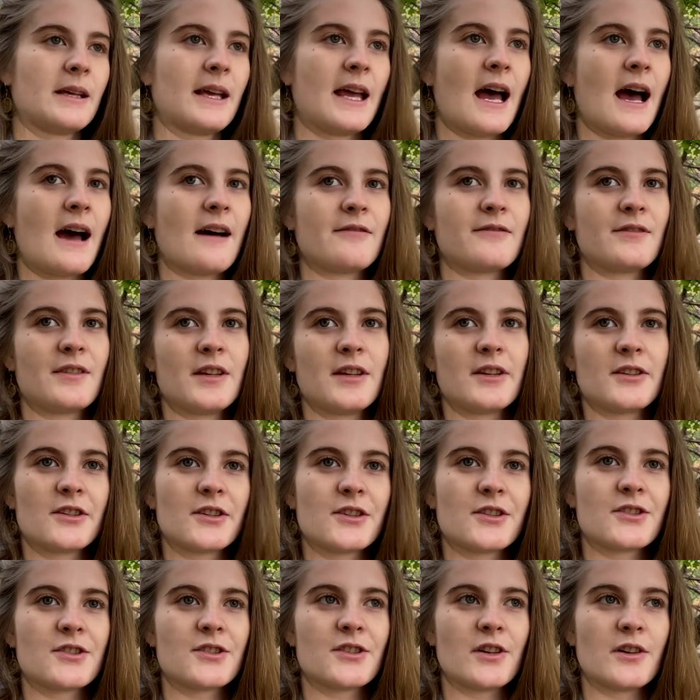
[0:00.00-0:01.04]
half year or
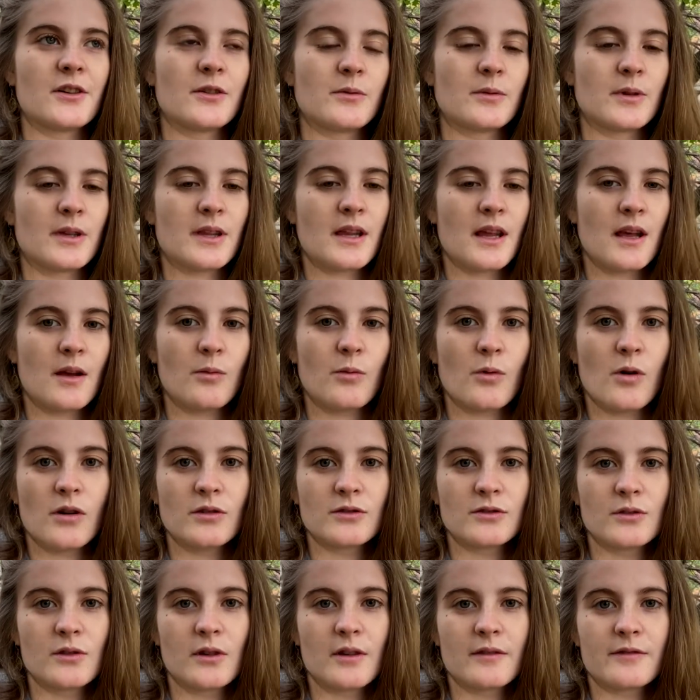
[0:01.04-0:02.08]
so with a
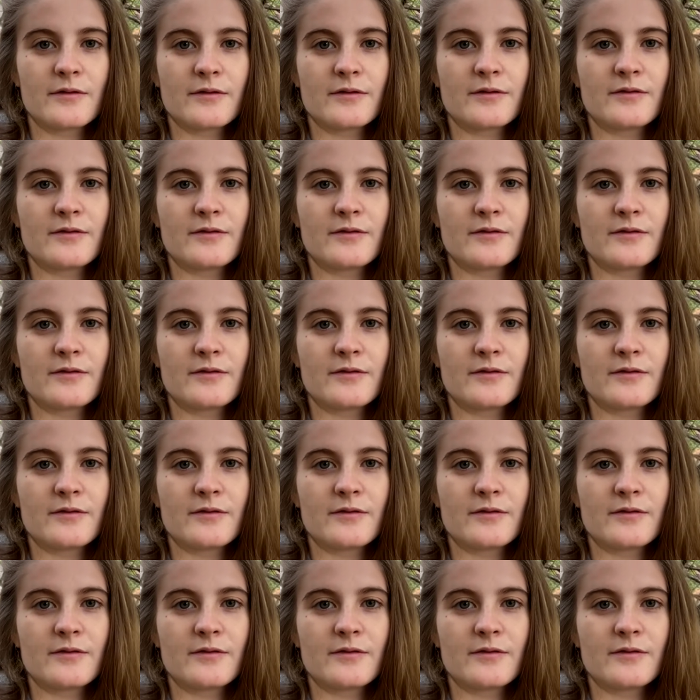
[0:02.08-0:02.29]
Waldorf